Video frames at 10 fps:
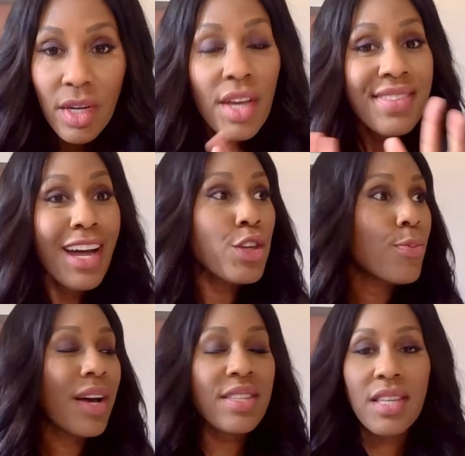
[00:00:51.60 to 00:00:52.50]
Now, you
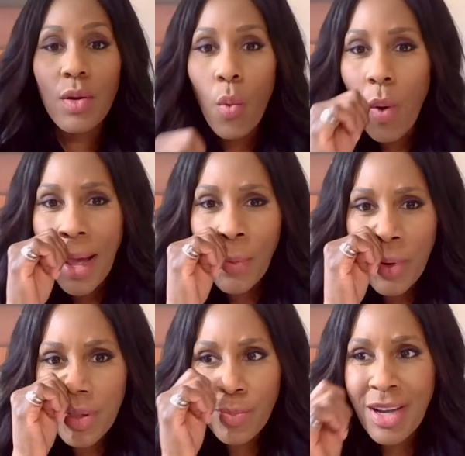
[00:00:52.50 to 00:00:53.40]
might say, well, why
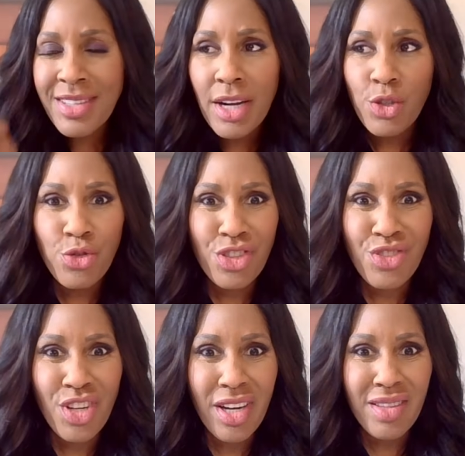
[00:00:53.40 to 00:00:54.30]
wouldn't my doctor just
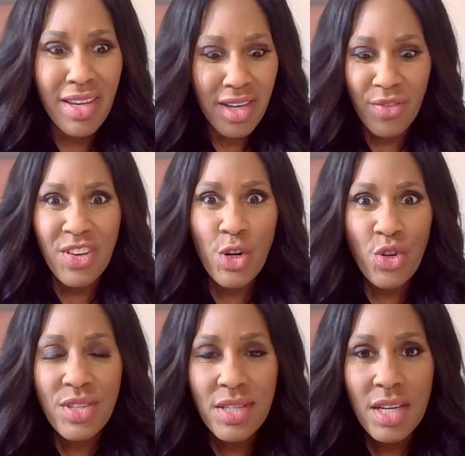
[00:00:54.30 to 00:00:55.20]
check like a finger
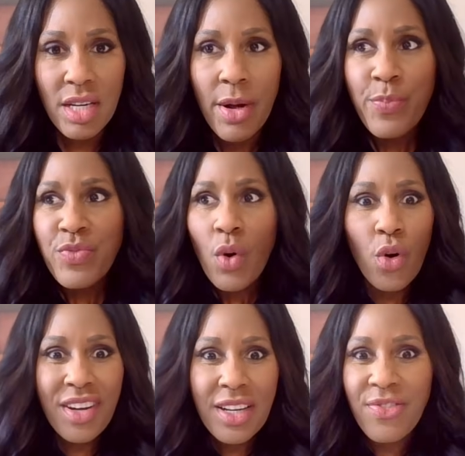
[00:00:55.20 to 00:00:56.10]
stick or
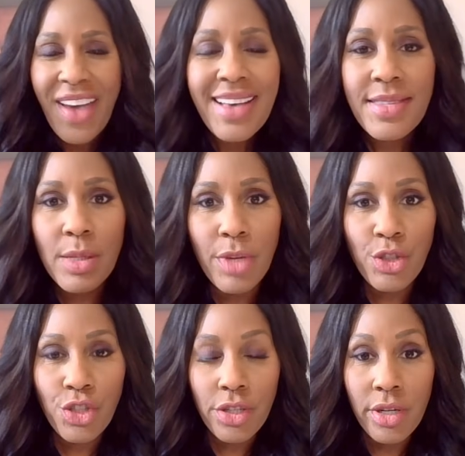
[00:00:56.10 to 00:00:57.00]
get a fasting blood
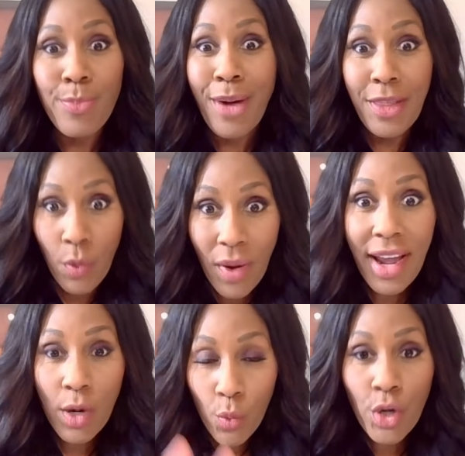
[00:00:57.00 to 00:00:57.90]
sugar? And by the way,
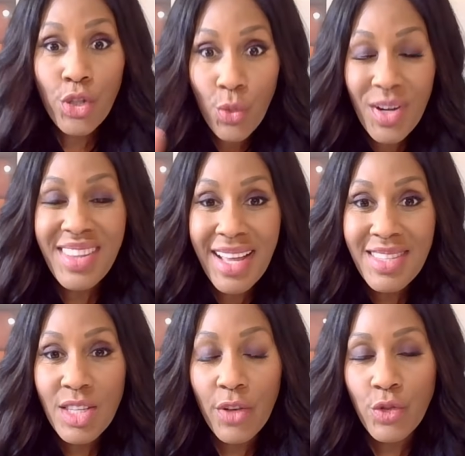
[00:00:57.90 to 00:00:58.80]
we're doing that
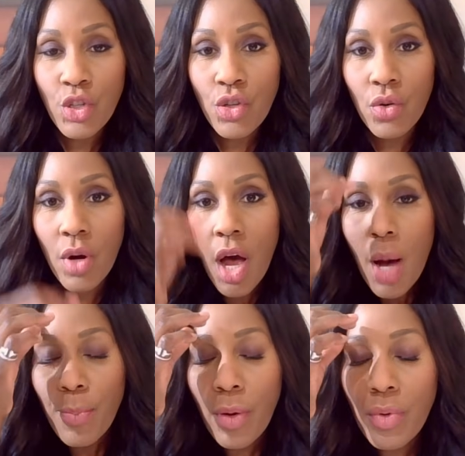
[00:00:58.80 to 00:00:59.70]
stuff too.
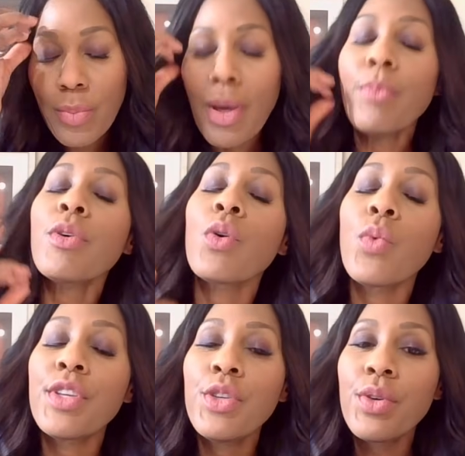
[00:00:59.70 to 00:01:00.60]
But remember,
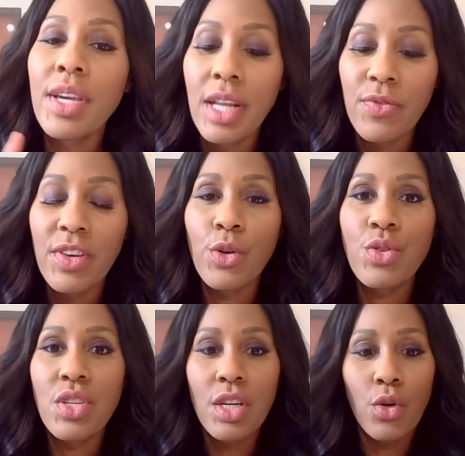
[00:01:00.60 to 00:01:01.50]
when you get a finger
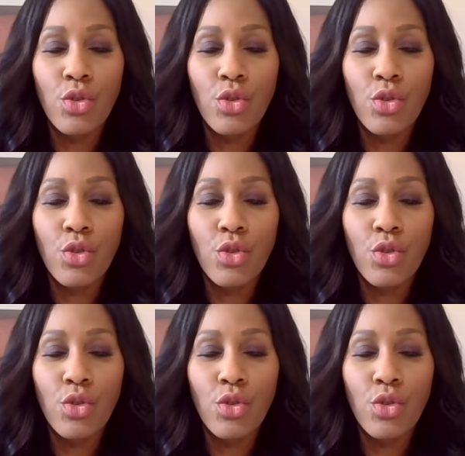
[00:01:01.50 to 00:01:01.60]
stick or